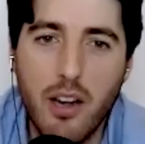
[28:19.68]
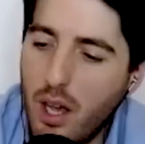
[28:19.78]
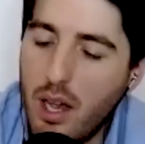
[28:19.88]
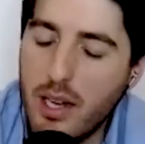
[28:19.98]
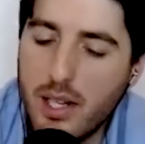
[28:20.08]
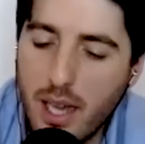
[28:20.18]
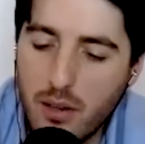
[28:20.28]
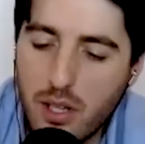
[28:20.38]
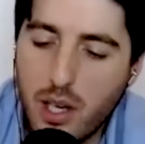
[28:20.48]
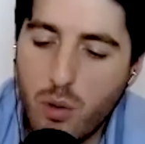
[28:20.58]
It
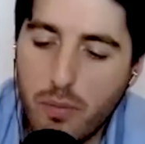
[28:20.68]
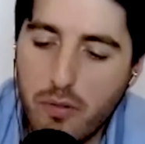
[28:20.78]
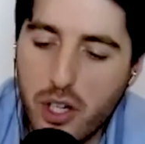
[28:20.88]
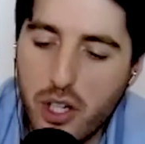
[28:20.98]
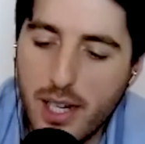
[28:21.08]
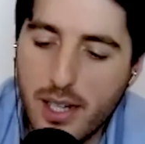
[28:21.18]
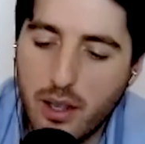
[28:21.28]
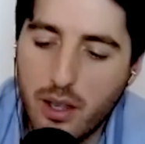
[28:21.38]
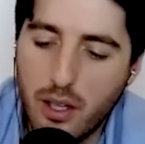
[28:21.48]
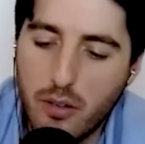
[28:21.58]
sounds like you're
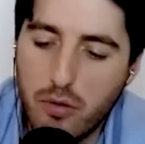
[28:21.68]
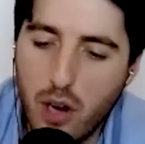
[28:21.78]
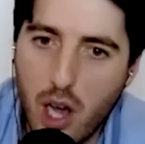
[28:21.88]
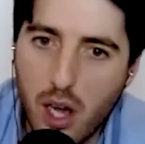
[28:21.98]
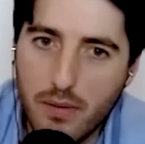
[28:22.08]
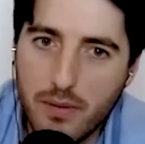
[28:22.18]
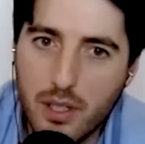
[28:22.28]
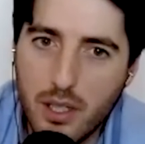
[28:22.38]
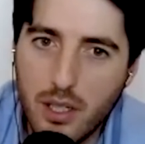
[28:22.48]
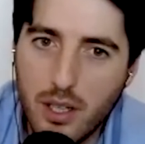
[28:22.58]
appreciating the
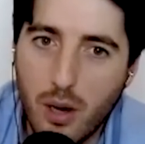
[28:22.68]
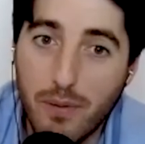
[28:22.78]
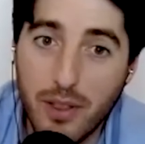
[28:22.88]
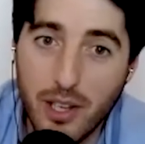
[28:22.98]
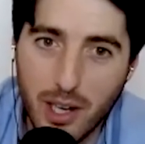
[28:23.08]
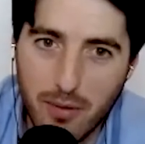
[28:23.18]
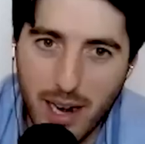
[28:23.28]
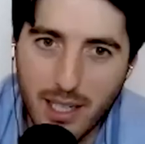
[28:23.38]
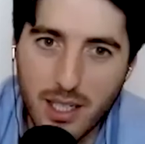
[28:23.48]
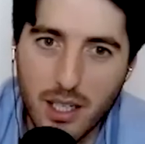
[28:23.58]
craft of the
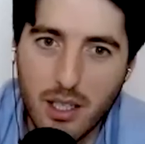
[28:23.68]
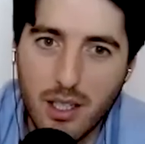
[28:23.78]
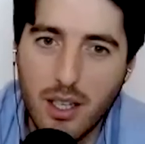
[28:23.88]
director